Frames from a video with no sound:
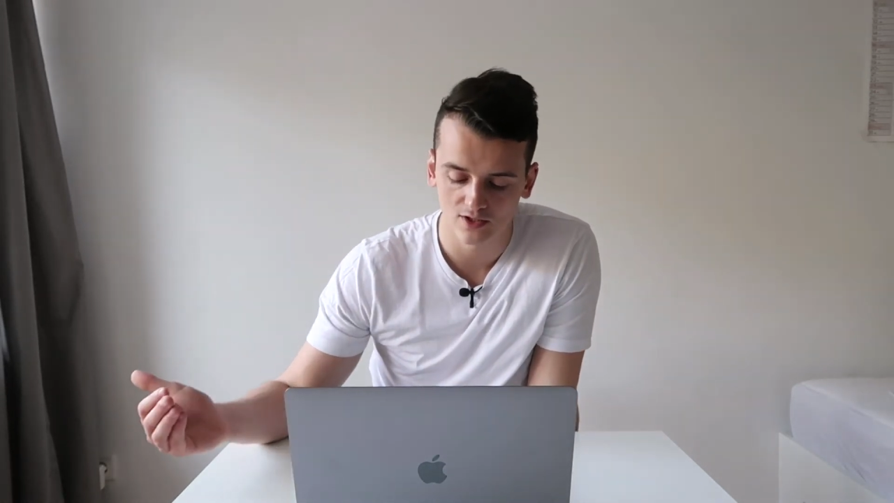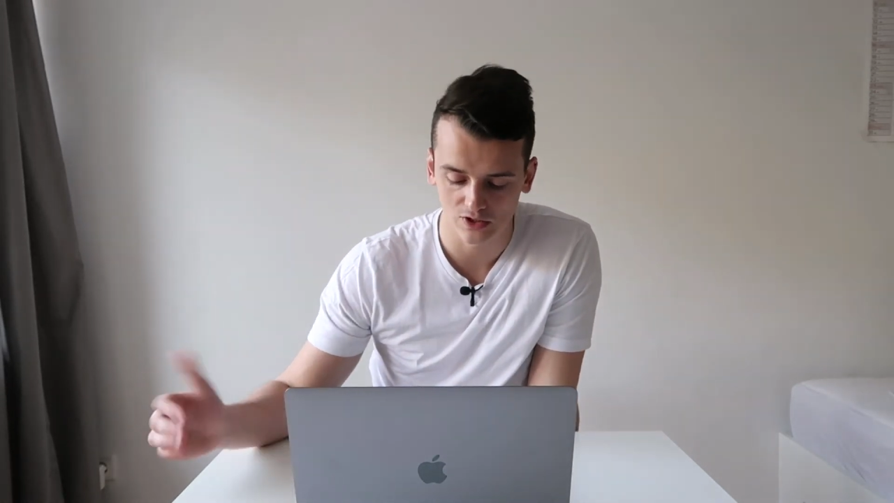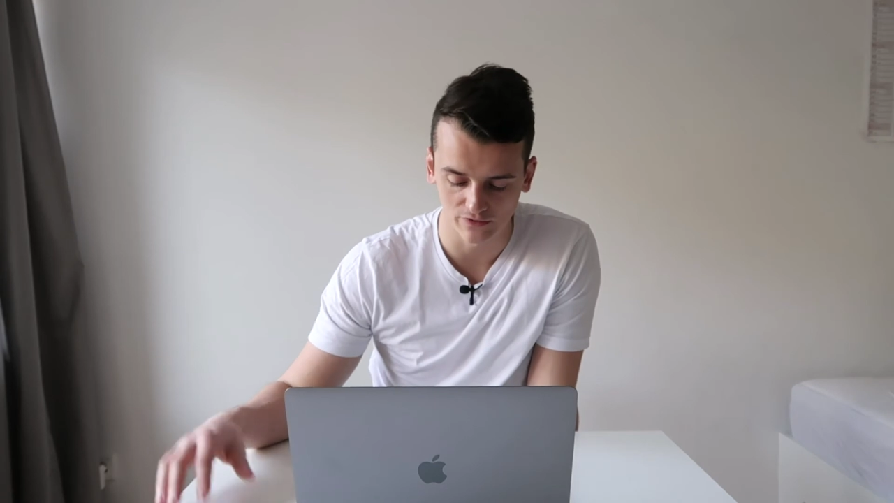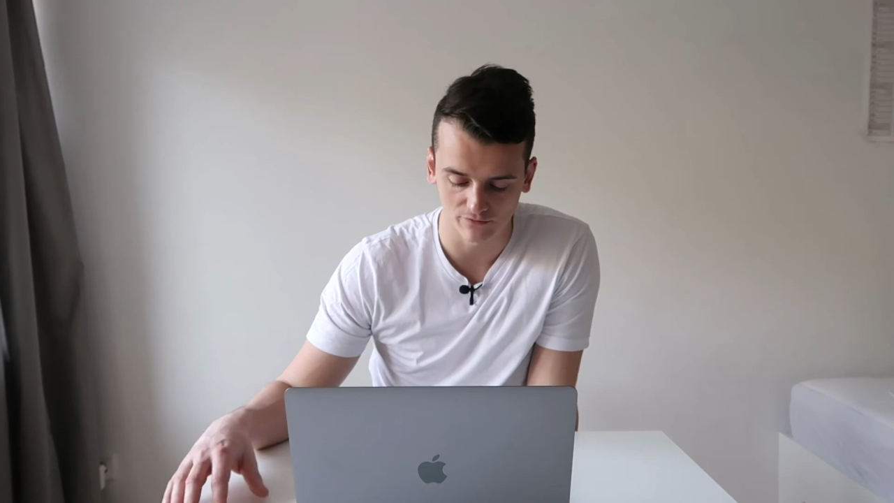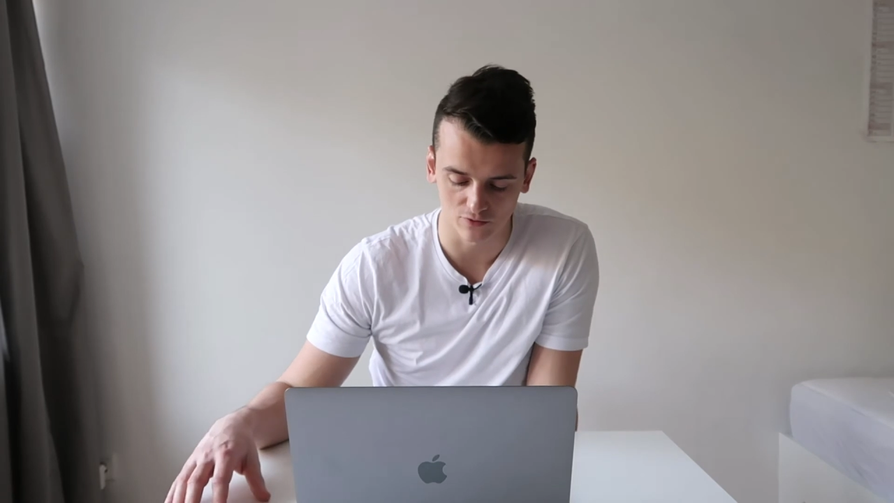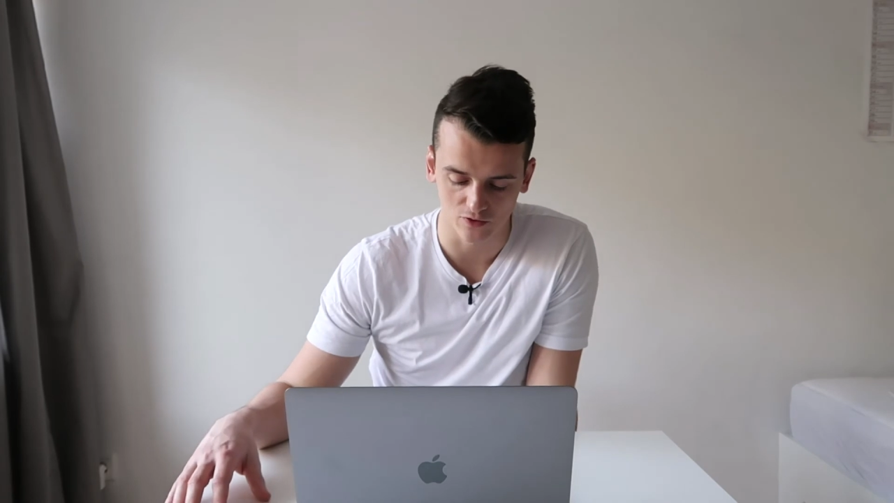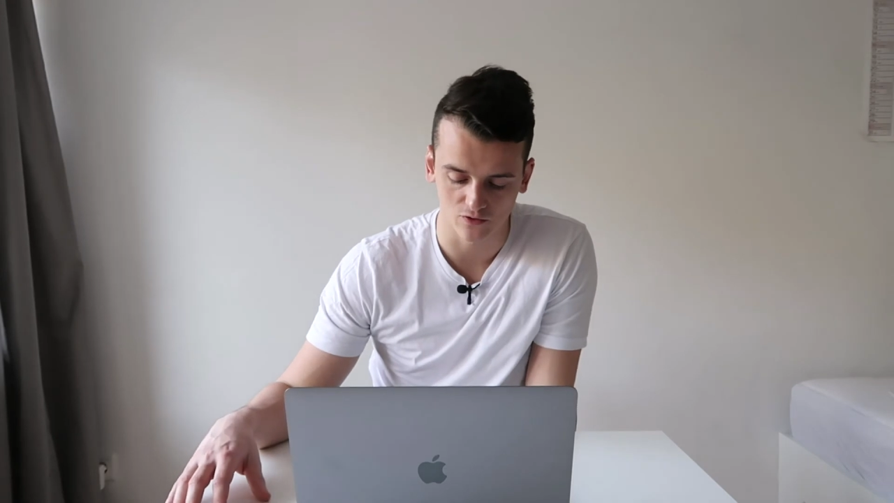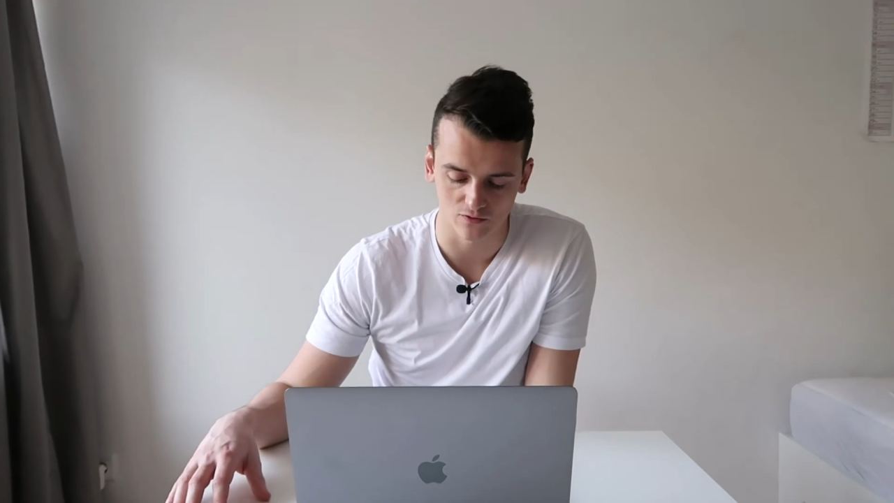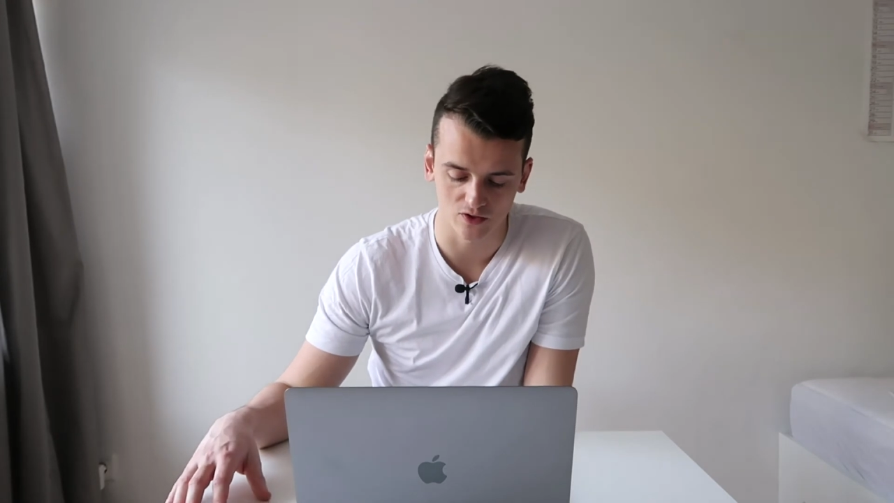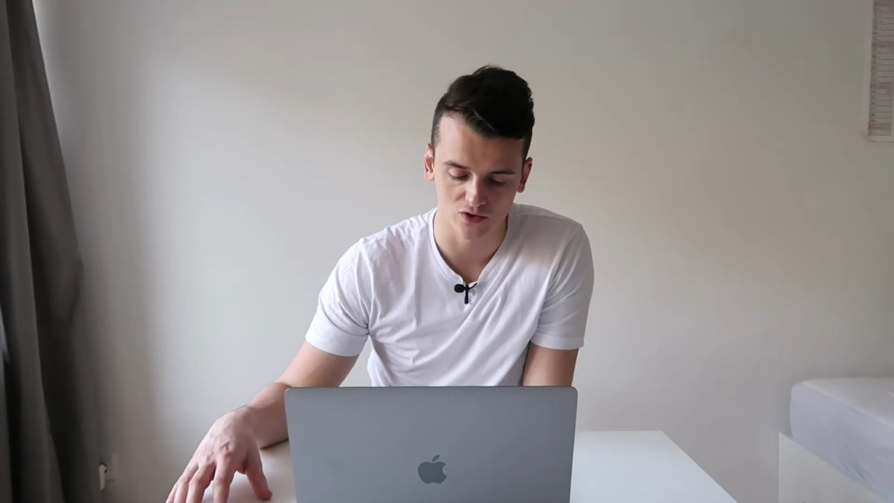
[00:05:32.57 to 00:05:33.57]
achieve those
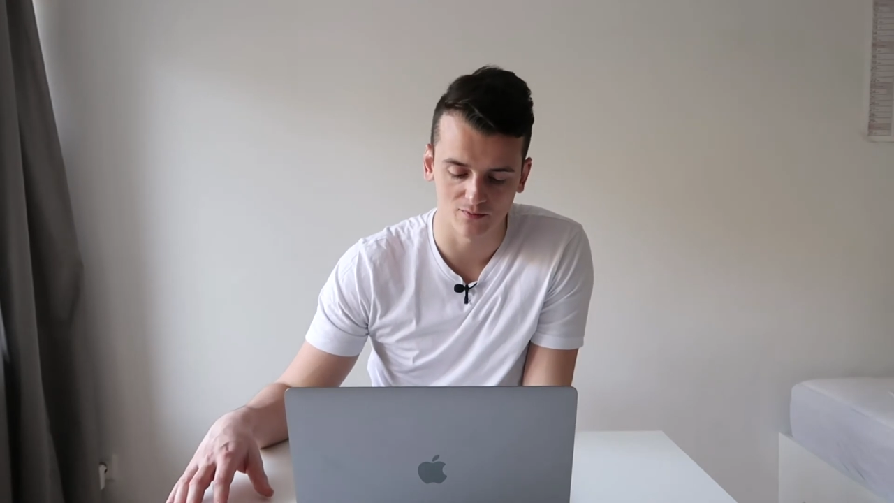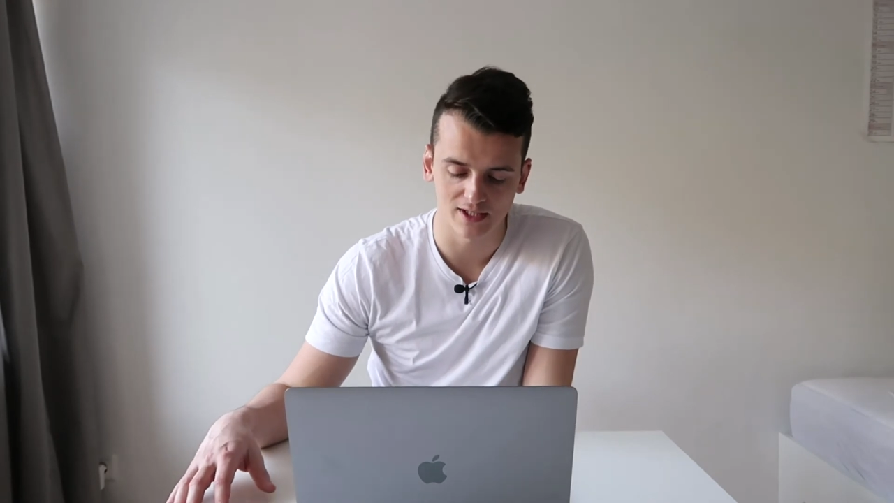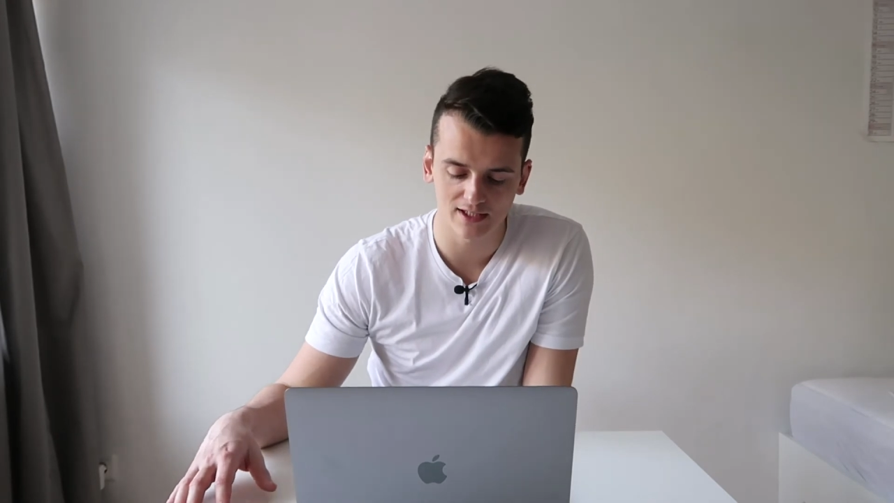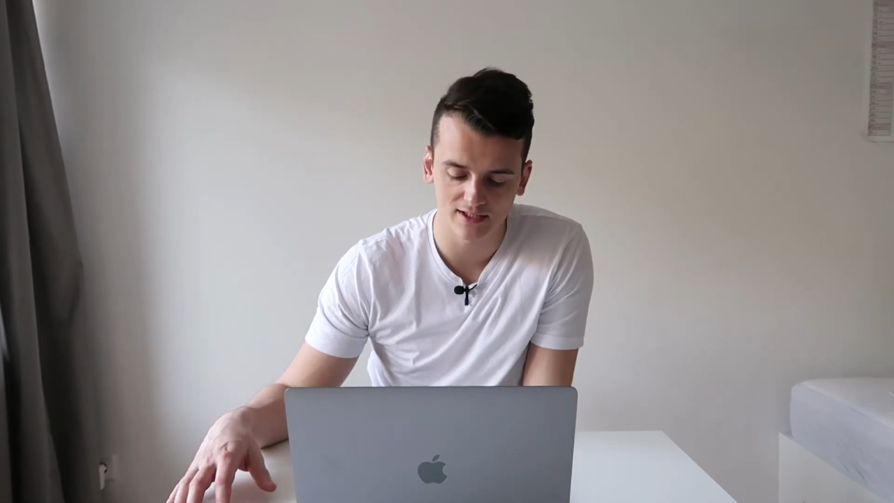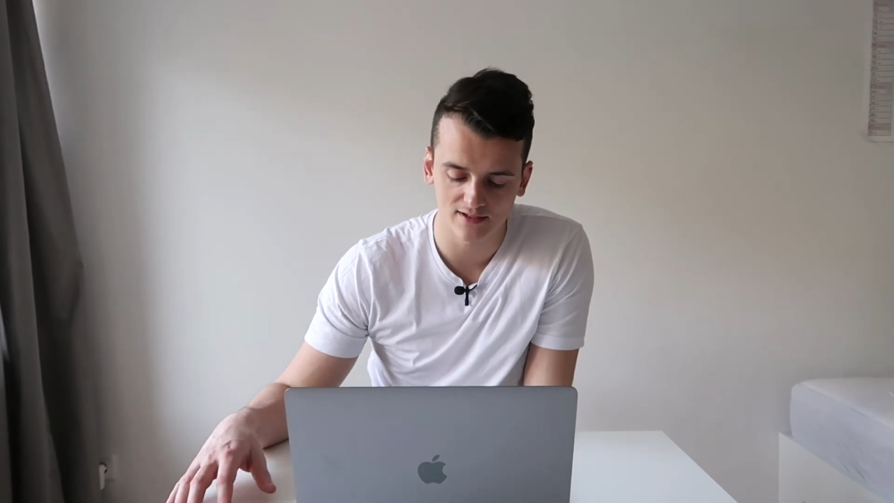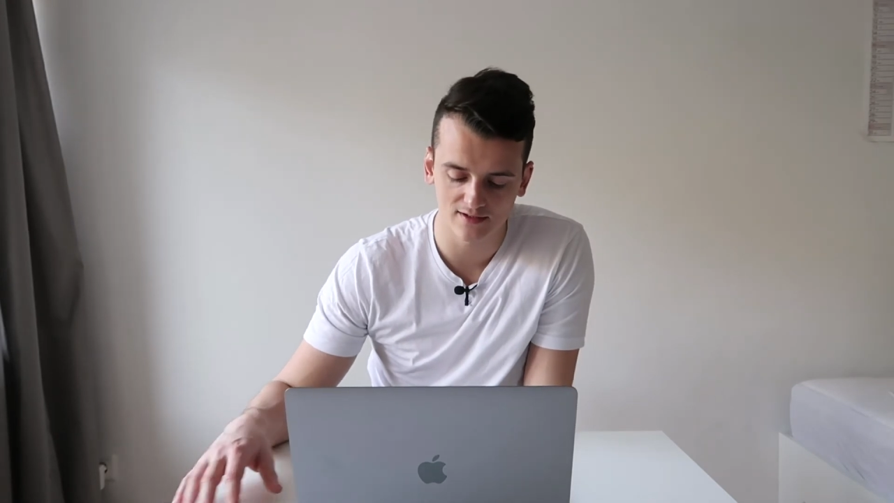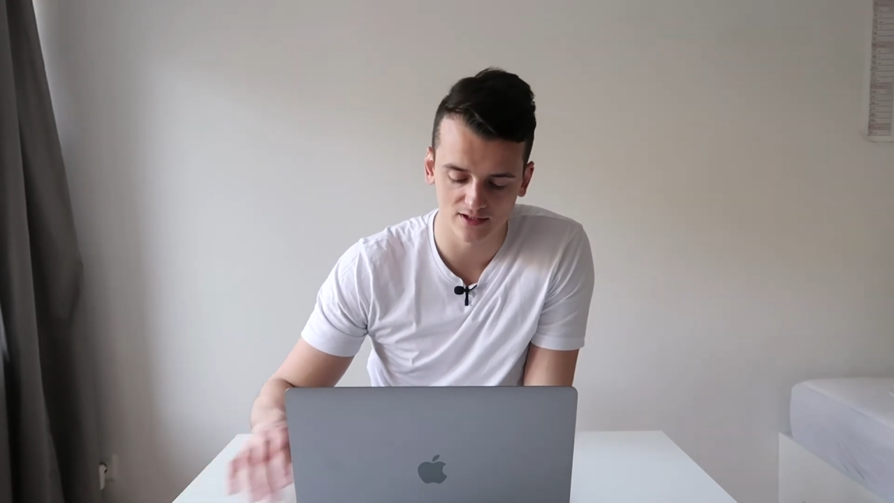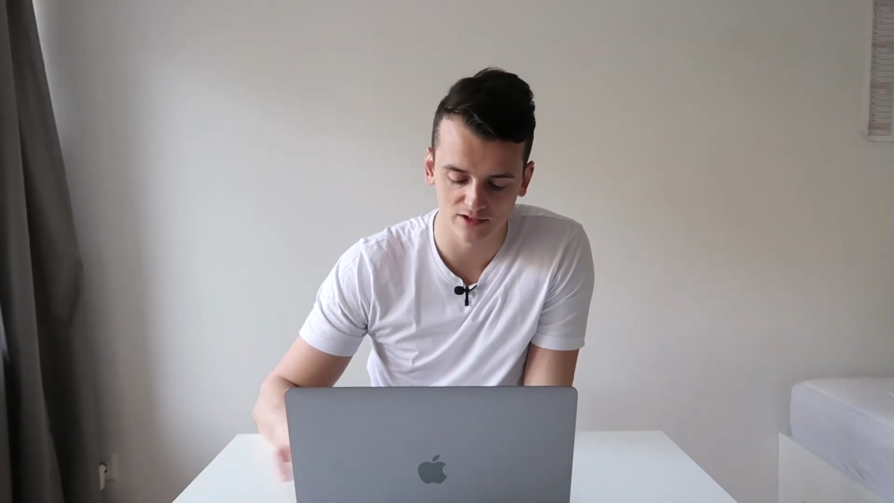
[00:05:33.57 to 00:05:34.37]
goals. So in my case,